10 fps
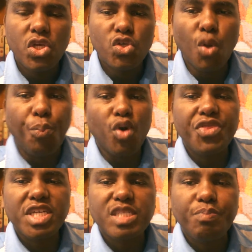you put
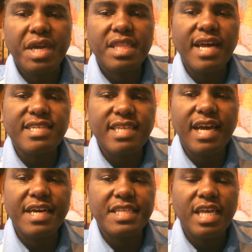the spade
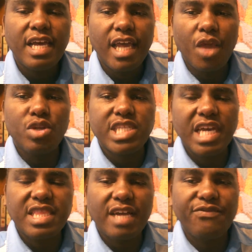aside and you
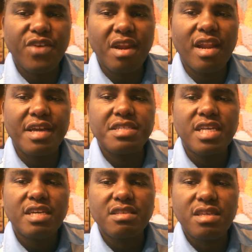take that very
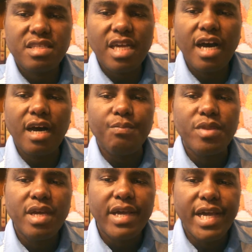nice guitar
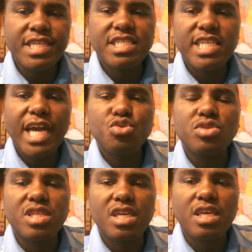and try
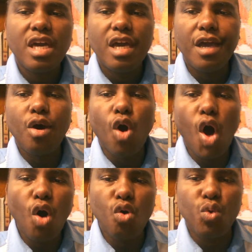to dig a
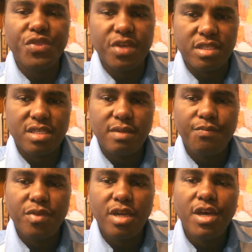hole with it.
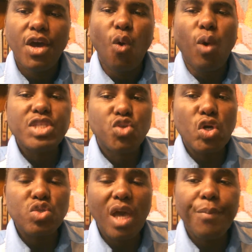What's
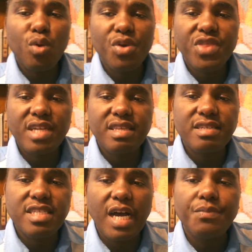going to happen with that
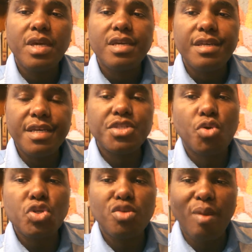guitar? It's
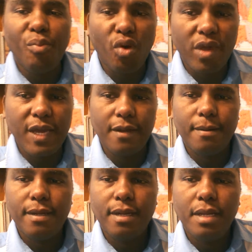going to be broken.
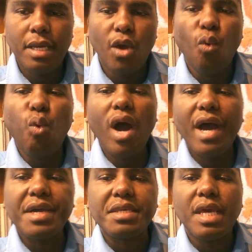
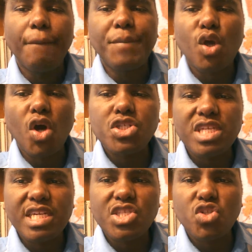Why?
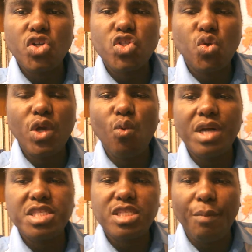Because it's not doing
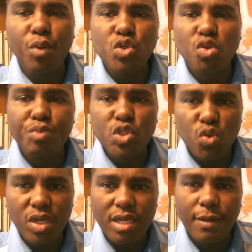what it's supposed to be
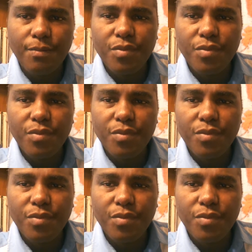doing.